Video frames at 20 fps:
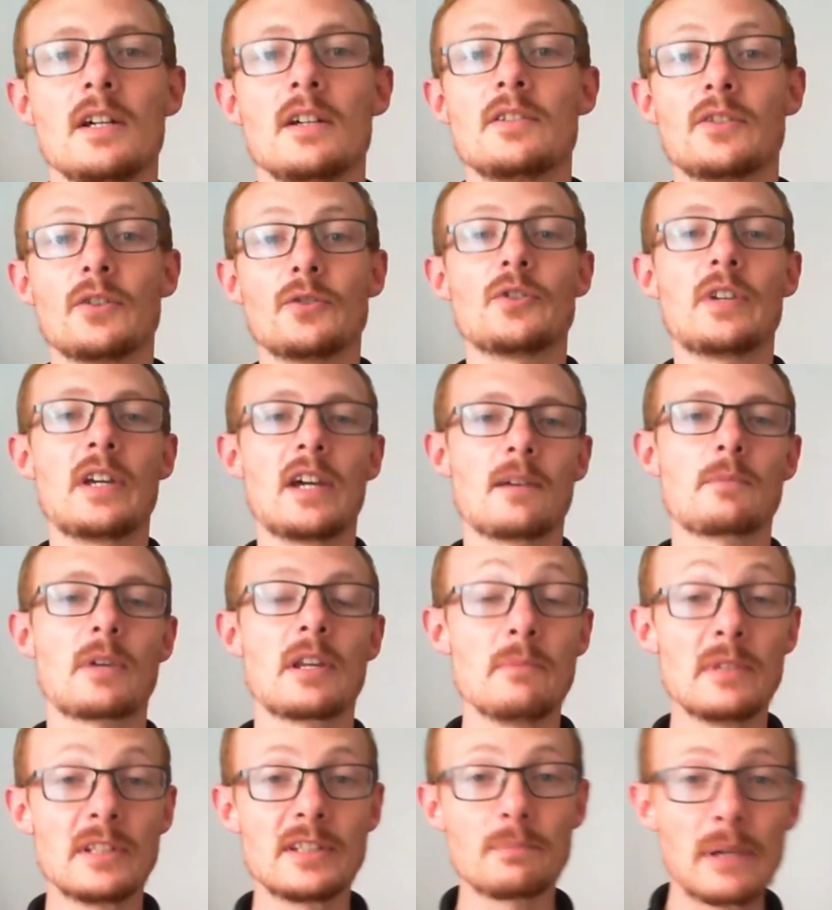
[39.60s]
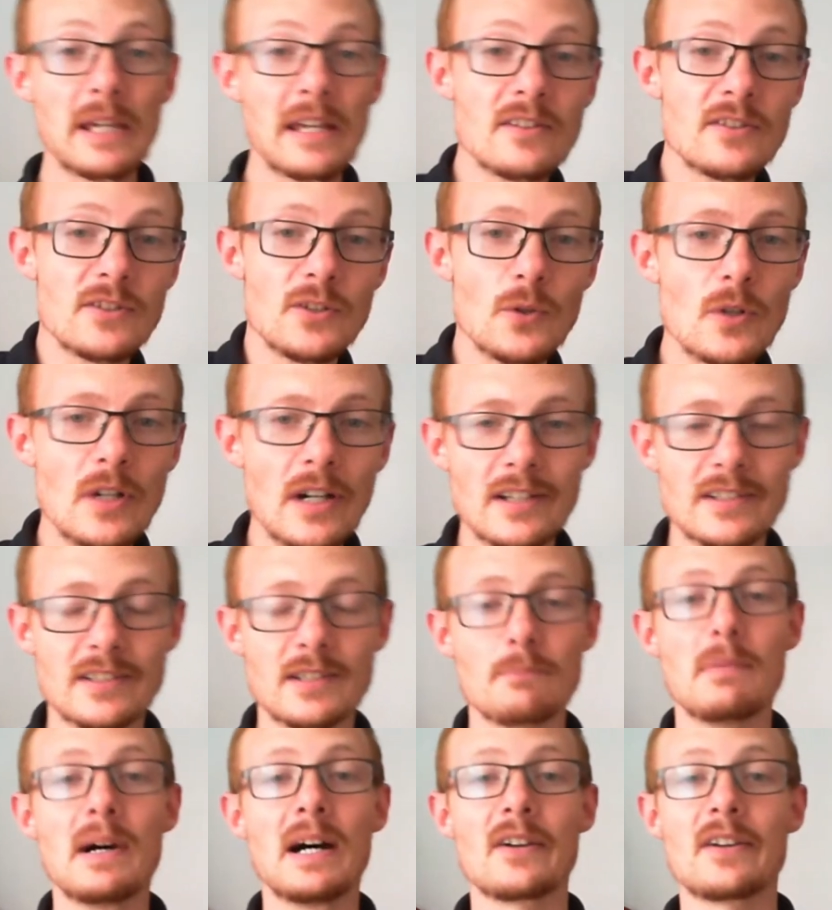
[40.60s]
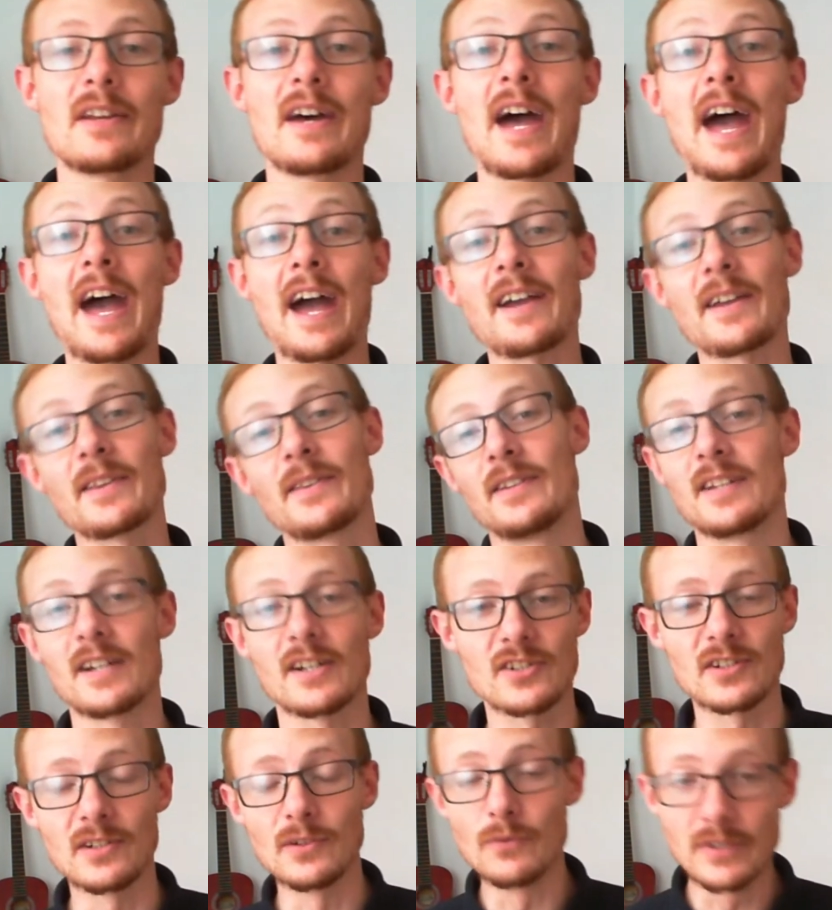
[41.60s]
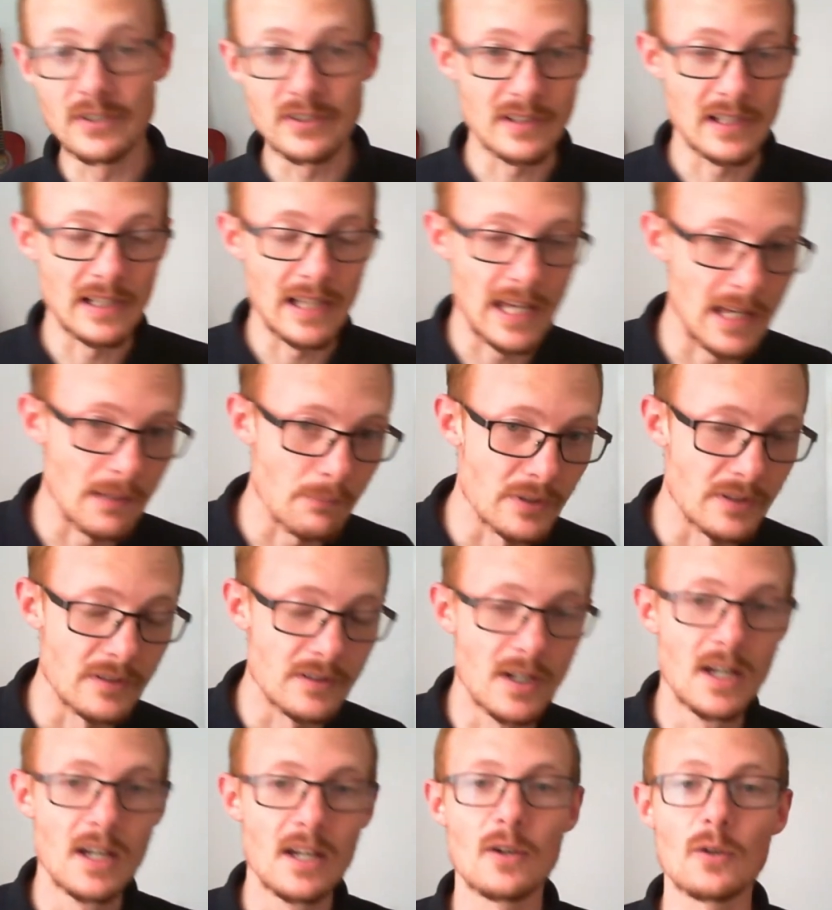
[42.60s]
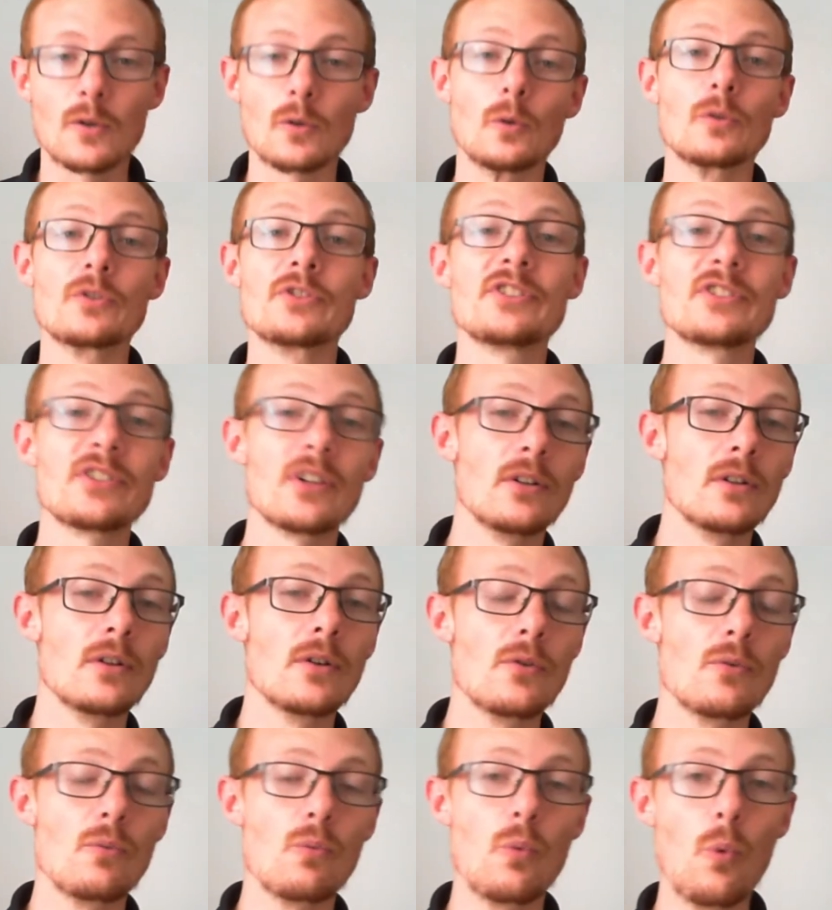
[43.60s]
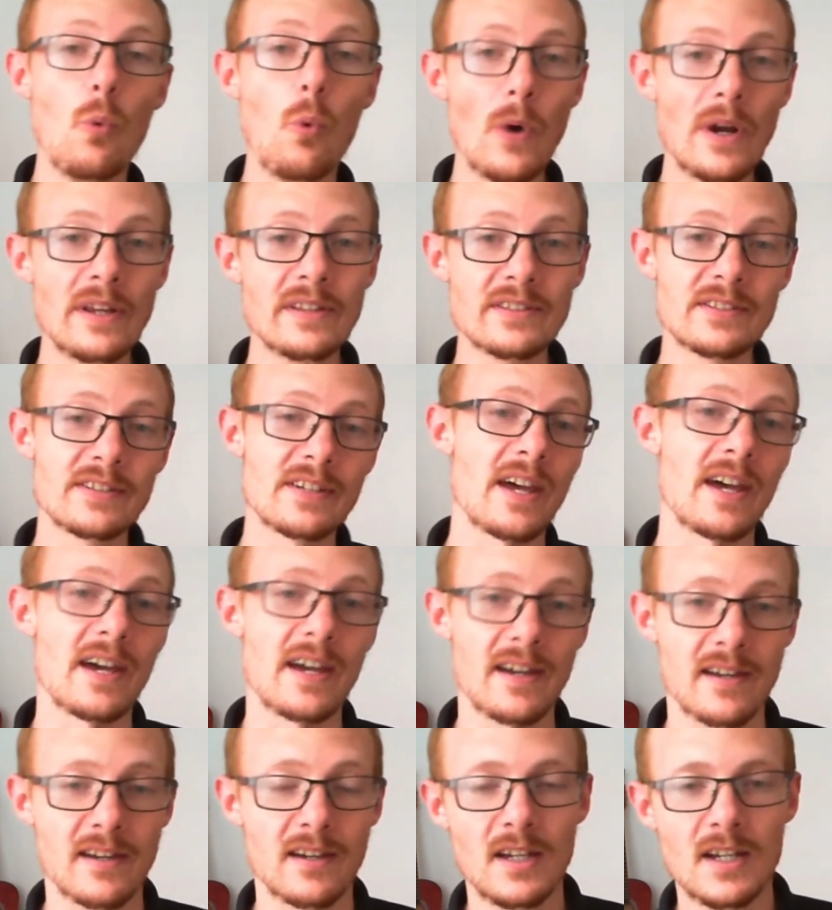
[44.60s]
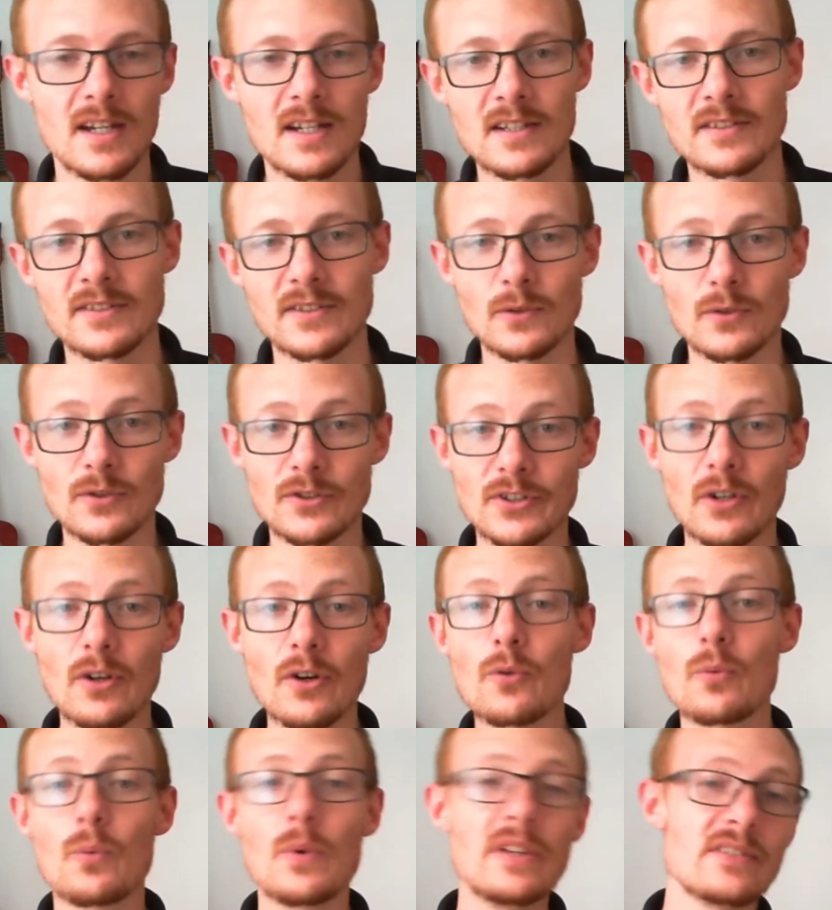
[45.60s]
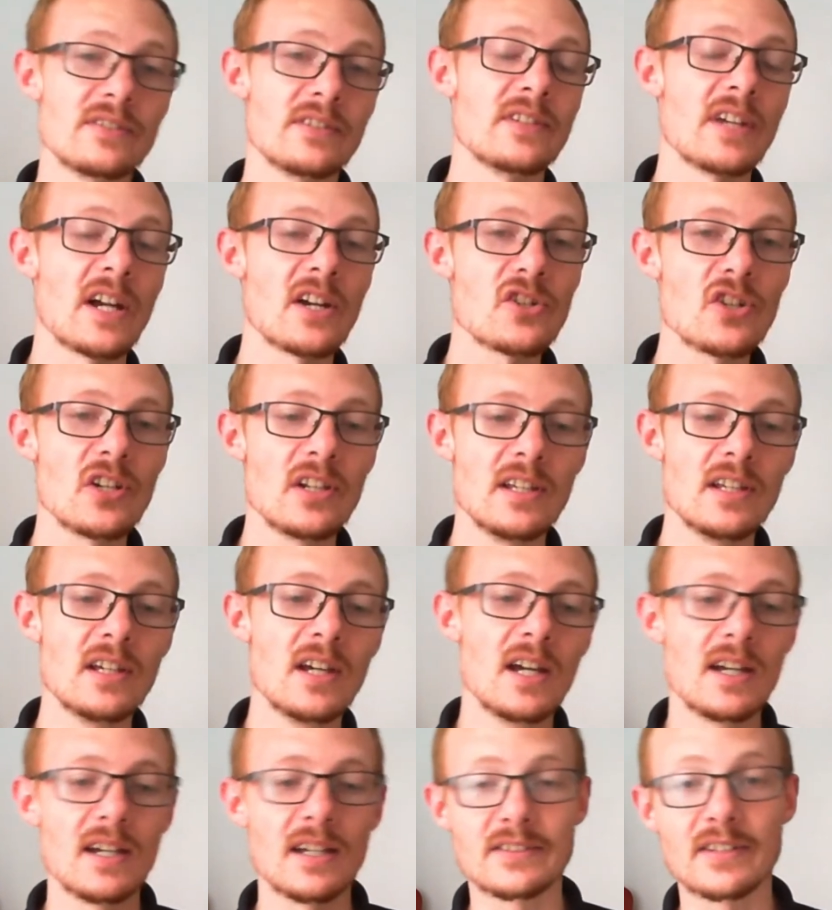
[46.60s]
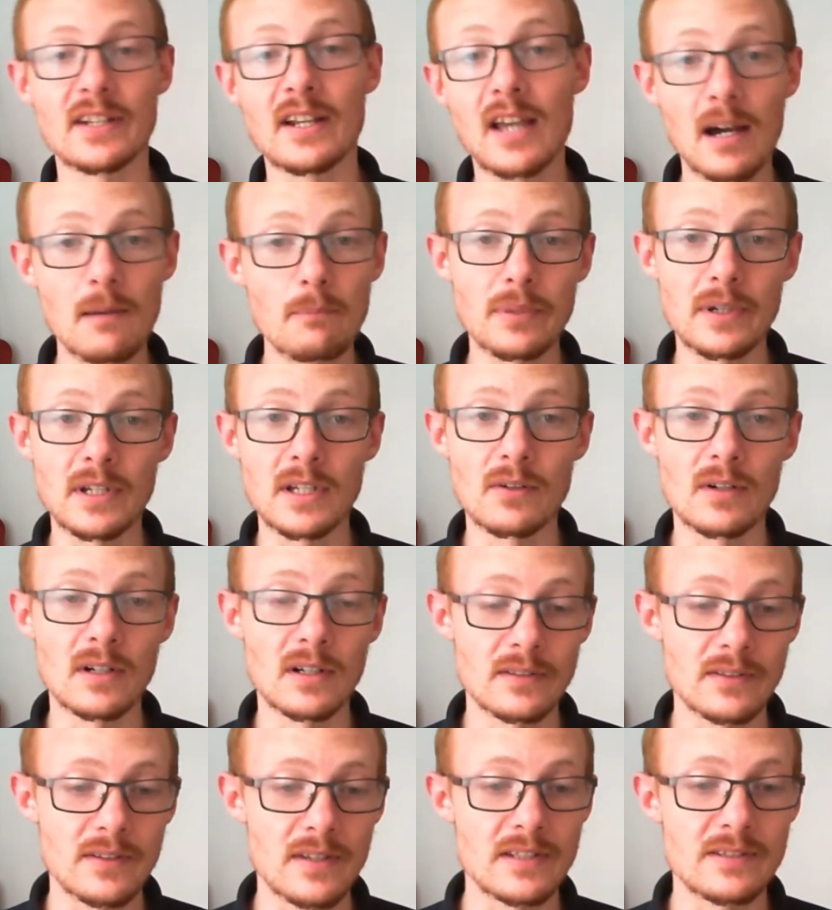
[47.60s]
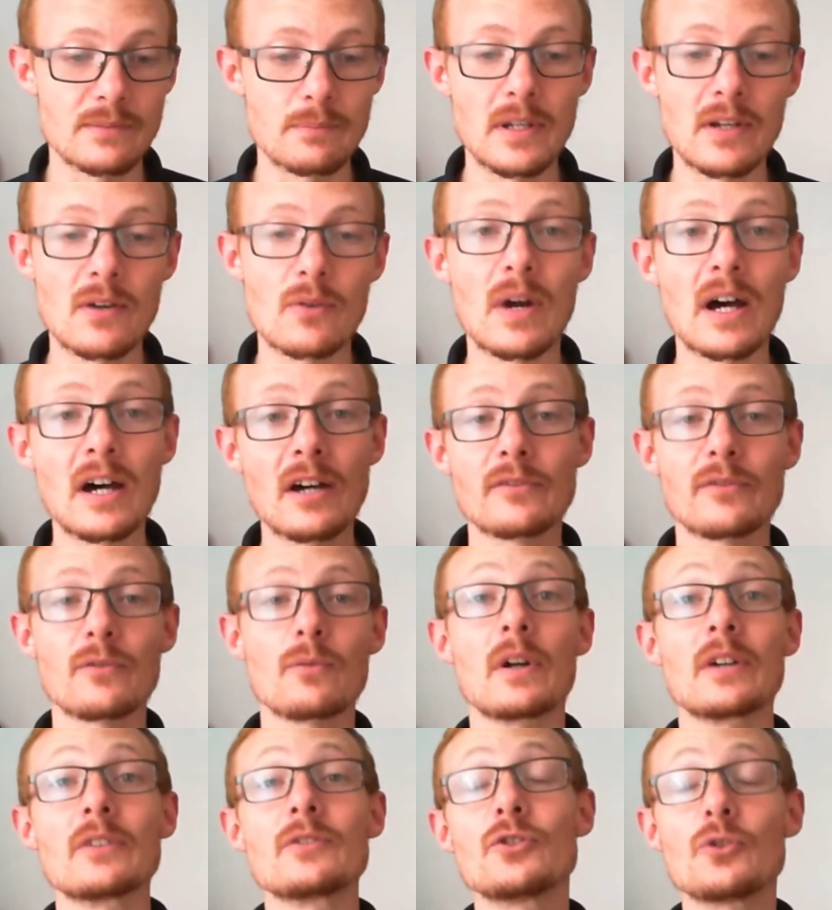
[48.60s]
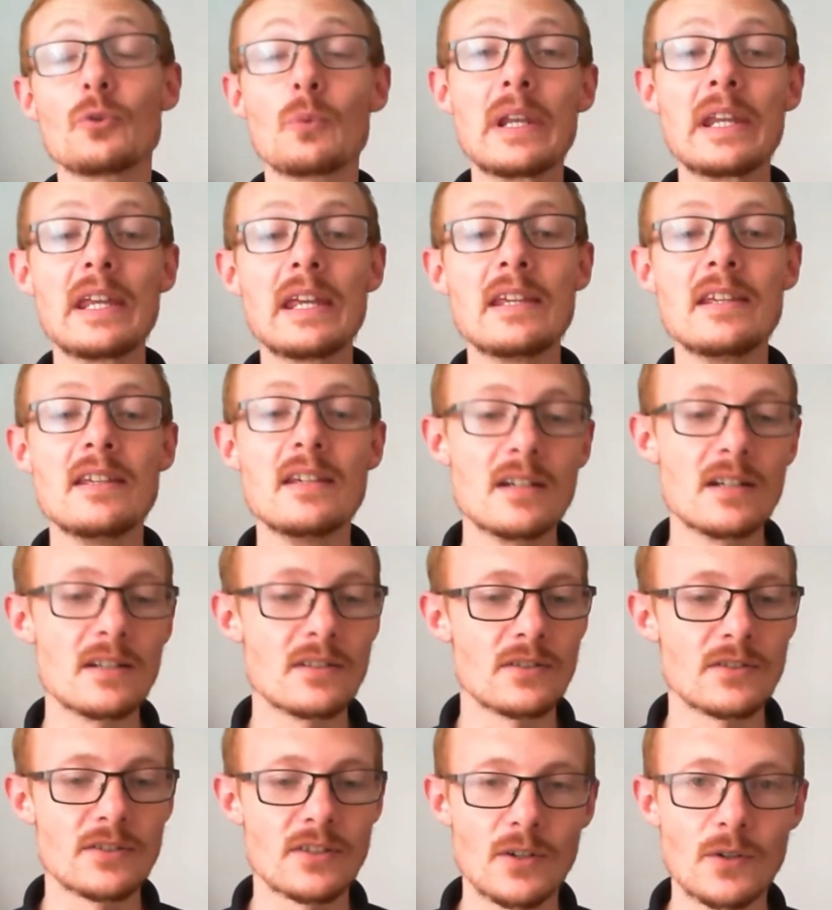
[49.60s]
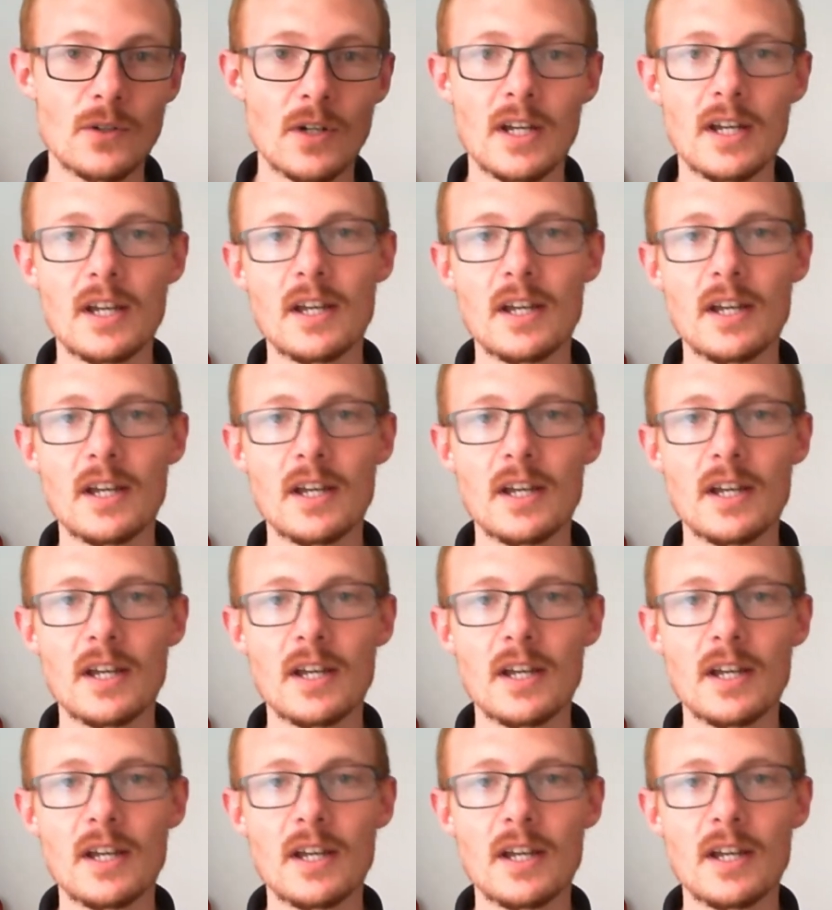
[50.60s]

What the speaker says: So today I'm going to be speaking to you guys about a hack that actually recently happened called SolarWinds Hack. So SolarWinds is actually, it's a company, right, that's been around for about 20 years or so.